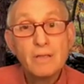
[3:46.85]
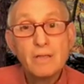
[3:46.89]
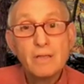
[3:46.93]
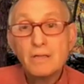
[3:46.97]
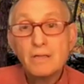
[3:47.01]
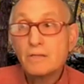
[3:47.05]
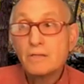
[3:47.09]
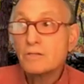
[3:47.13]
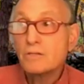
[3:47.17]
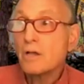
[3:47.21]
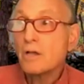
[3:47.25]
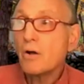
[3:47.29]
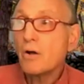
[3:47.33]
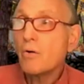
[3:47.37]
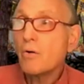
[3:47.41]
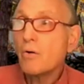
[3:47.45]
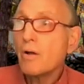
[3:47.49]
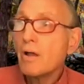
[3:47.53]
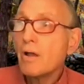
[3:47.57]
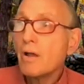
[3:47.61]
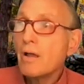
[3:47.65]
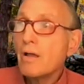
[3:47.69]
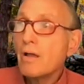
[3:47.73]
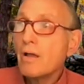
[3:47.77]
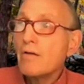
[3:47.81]
So,
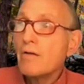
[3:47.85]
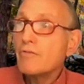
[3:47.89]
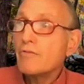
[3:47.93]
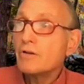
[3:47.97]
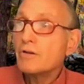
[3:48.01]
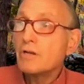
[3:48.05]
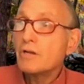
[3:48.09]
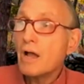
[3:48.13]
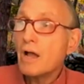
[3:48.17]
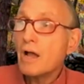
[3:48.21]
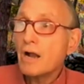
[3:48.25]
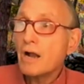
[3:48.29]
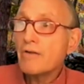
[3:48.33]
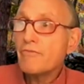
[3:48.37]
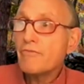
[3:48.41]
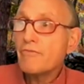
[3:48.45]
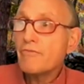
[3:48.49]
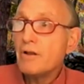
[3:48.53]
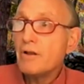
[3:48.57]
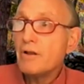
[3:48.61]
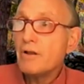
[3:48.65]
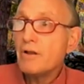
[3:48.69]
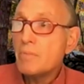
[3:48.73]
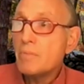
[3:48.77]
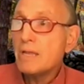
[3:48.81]
photography to
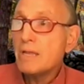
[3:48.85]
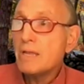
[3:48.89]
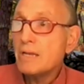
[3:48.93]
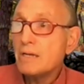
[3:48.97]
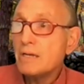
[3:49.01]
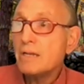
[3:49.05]
me